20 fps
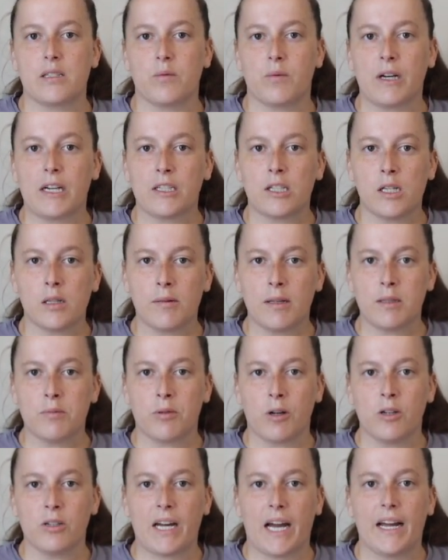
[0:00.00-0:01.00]
So when I talk about the
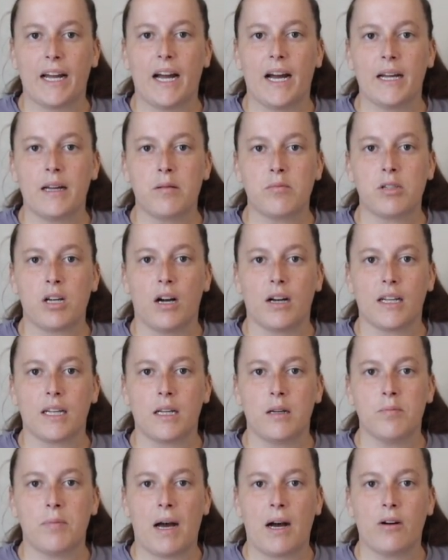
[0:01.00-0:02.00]
bro diet, I am
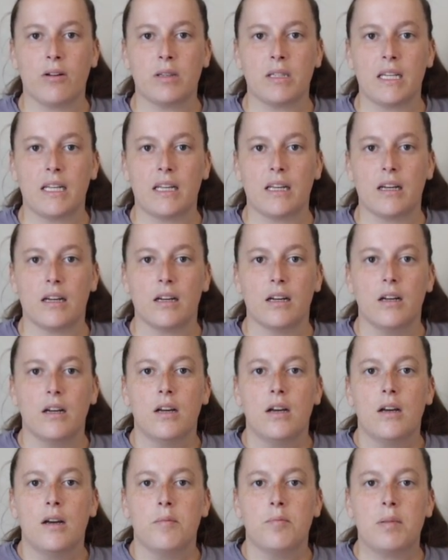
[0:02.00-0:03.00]
talking about the
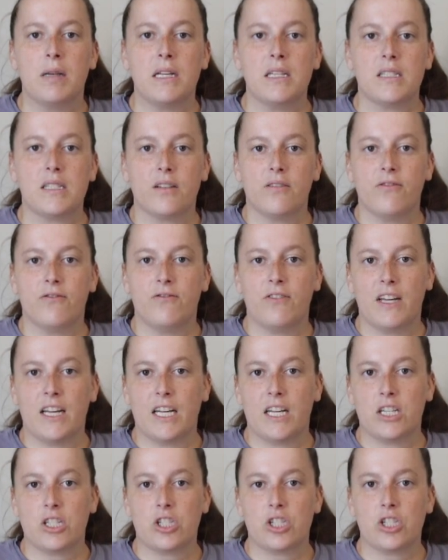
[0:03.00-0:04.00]
piece of
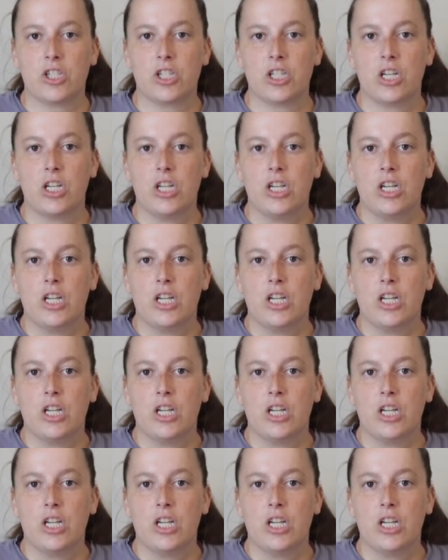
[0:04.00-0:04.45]
fish